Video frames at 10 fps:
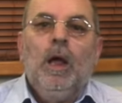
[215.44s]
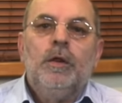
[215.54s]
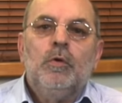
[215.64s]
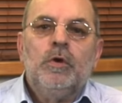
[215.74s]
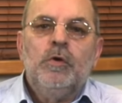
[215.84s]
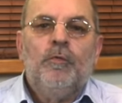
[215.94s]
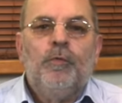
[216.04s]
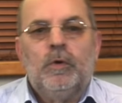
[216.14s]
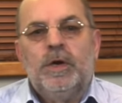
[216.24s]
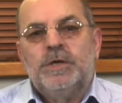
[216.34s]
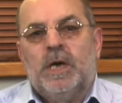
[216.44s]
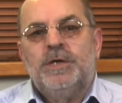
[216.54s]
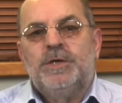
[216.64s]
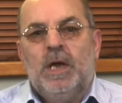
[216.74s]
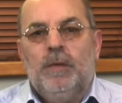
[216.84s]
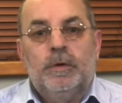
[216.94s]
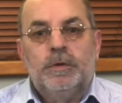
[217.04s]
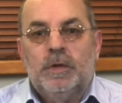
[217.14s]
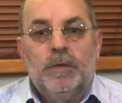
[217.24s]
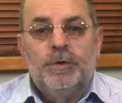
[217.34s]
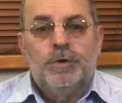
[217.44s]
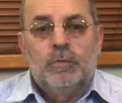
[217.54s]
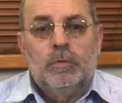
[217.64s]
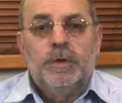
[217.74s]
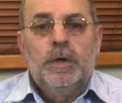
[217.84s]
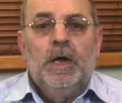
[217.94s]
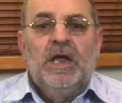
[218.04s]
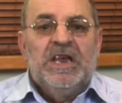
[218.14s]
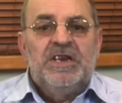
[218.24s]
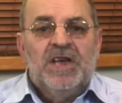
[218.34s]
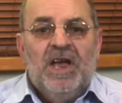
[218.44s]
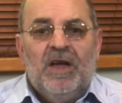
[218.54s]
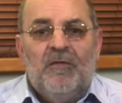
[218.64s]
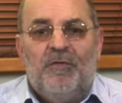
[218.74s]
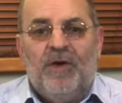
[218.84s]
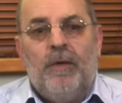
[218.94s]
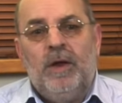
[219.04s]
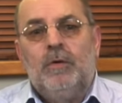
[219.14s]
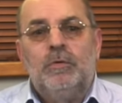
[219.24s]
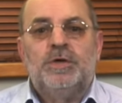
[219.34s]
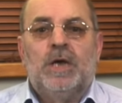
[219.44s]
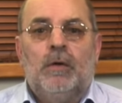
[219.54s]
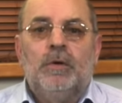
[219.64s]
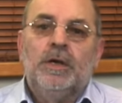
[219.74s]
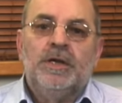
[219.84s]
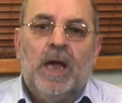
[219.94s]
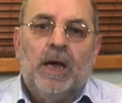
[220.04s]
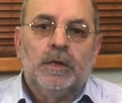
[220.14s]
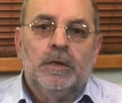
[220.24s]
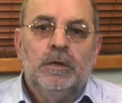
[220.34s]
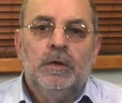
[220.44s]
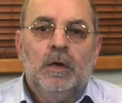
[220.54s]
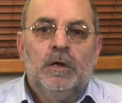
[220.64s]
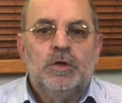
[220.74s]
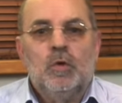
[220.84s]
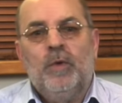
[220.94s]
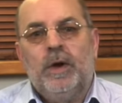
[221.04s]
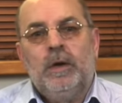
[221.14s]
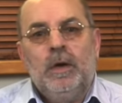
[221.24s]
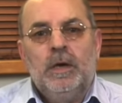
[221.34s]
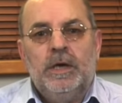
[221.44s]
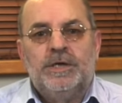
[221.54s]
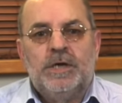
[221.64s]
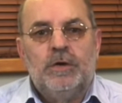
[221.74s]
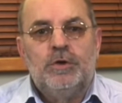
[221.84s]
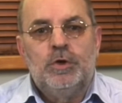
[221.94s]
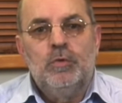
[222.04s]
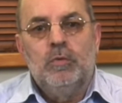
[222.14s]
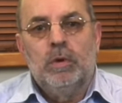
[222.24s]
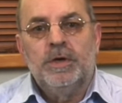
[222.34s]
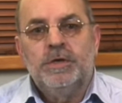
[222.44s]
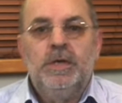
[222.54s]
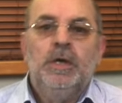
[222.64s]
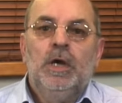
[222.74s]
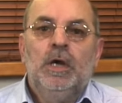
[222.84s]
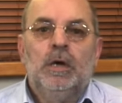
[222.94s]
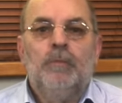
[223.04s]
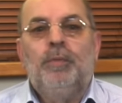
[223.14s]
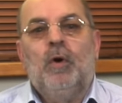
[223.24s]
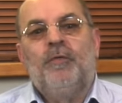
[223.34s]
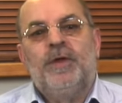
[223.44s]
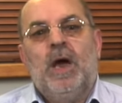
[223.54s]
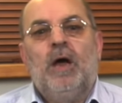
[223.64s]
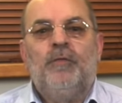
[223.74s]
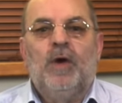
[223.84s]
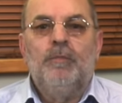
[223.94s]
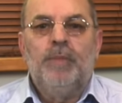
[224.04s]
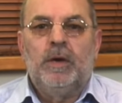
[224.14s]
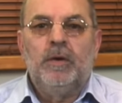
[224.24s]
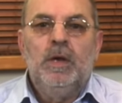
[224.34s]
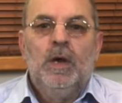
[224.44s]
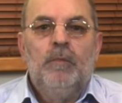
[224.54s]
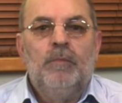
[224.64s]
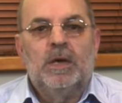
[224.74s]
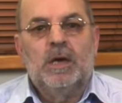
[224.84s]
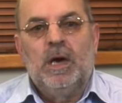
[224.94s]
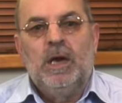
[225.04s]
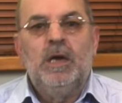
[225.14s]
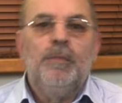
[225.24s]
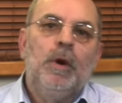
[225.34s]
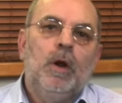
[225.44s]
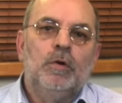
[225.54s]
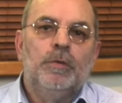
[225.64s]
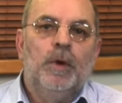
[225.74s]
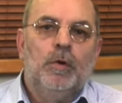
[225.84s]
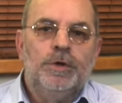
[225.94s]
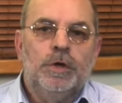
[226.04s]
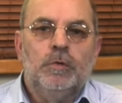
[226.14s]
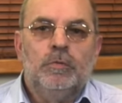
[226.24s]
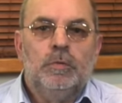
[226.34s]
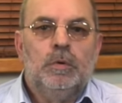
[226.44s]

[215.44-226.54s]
The Audiophonics iSabre, to keep it short, is a very good sounding DAC, somewhere in set 2 quality above the Hi-Fi Berry but clearly below the Mojo.